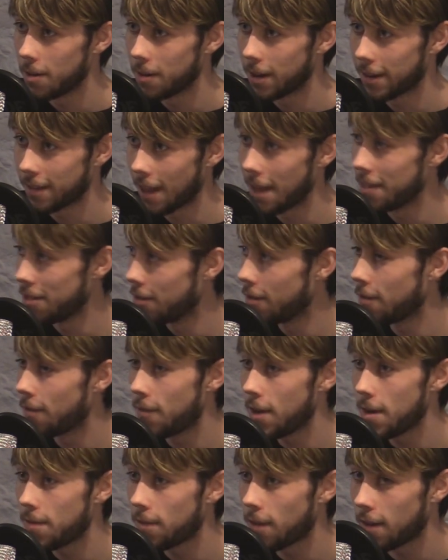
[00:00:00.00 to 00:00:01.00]
Like and there's
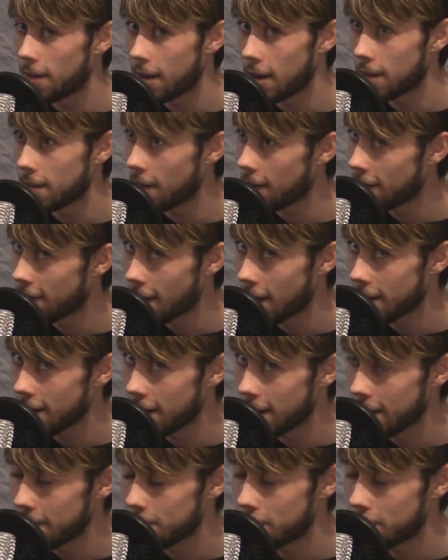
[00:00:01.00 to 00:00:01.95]
fifth, I think, this Saturday.